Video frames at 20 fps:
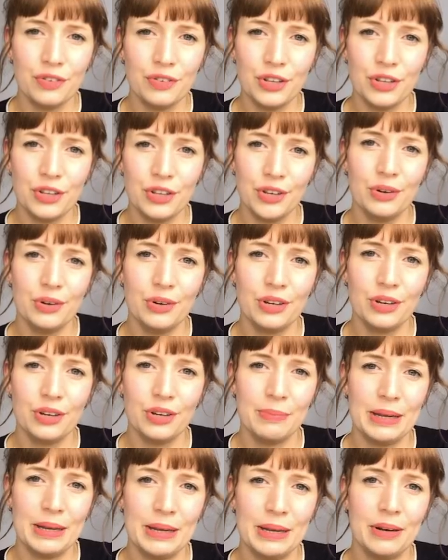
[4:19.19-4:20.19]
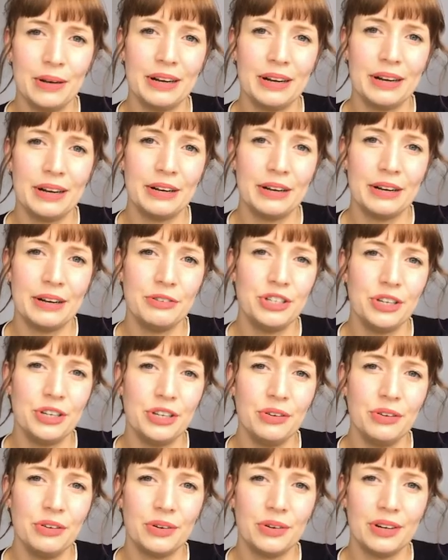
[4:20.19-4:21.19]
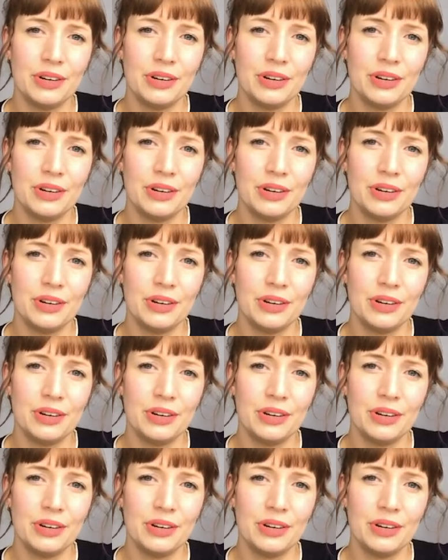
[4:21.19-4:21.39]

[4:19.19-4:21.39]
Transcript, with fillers: of you and the people around you